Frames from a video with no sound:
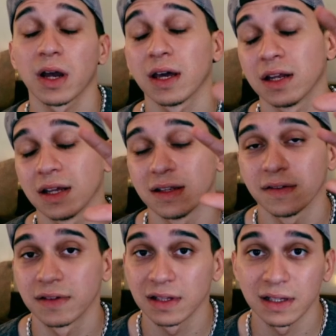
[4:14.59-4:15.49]
and
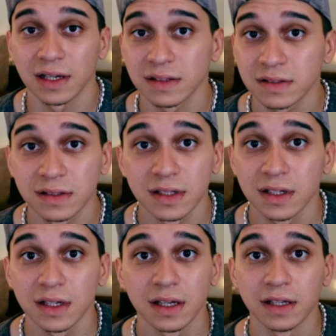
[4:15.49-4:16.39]
the lens,
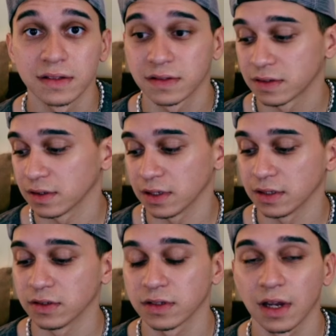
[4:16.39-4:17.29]

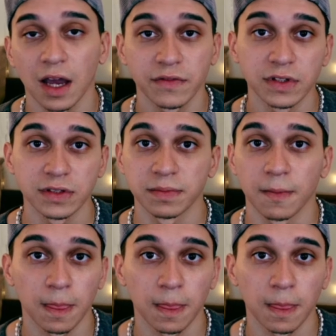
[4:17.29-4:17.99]
it doesn't have these